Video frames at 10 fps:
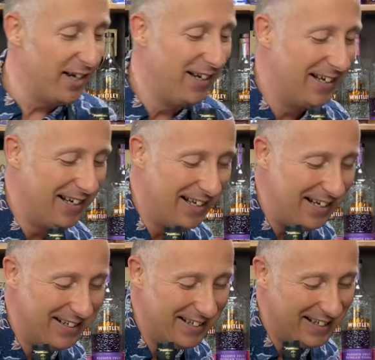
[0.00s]

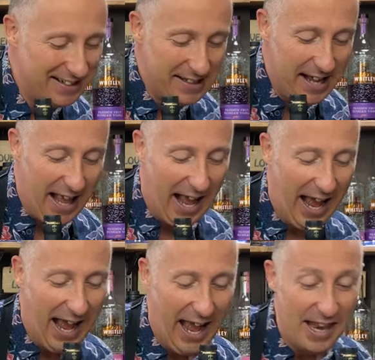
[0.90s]
uh,
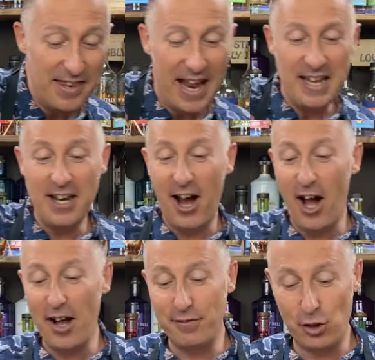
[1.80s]
and then
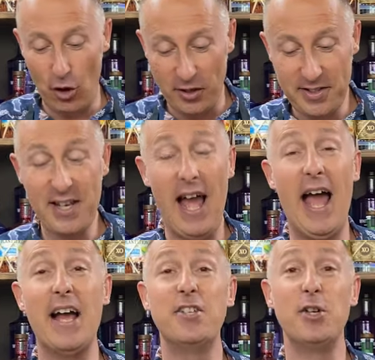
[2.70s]
I've got
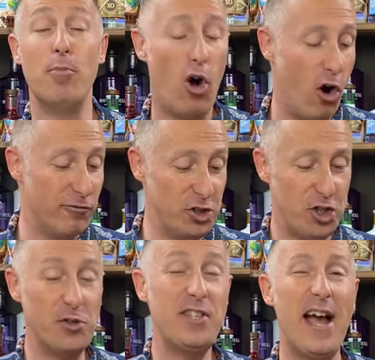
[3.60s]
uh, some orange
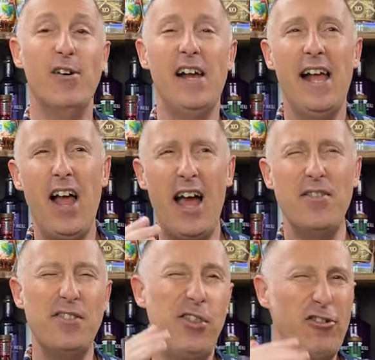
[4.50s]
juice. Now, uh,
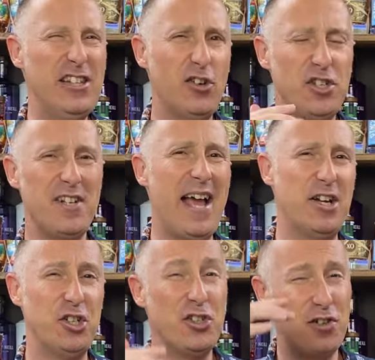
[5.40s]
three dots and
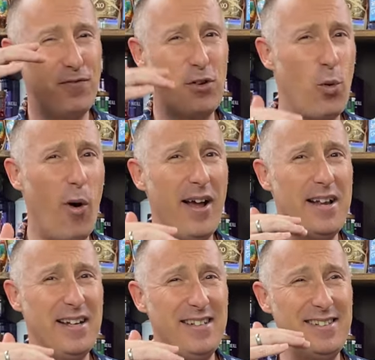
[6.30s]
dash is quite,
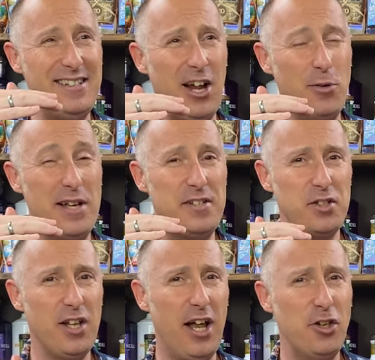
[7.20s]
you know, it's
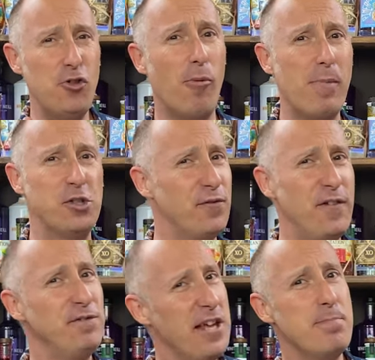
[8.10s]
uh, not much.
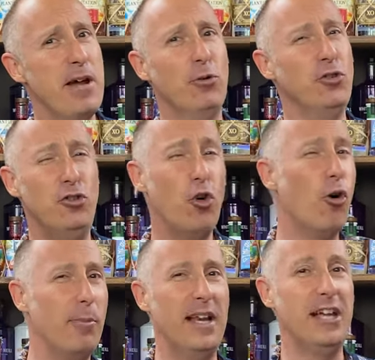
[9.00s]
15 mil
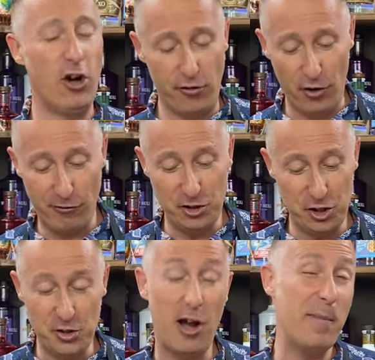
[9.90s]
normally of orange
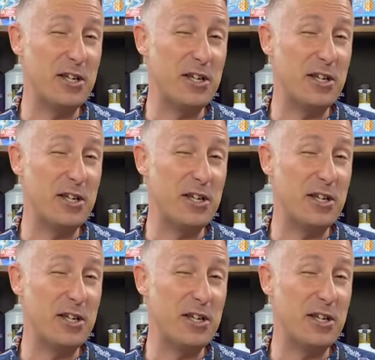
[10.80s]
juice. I'm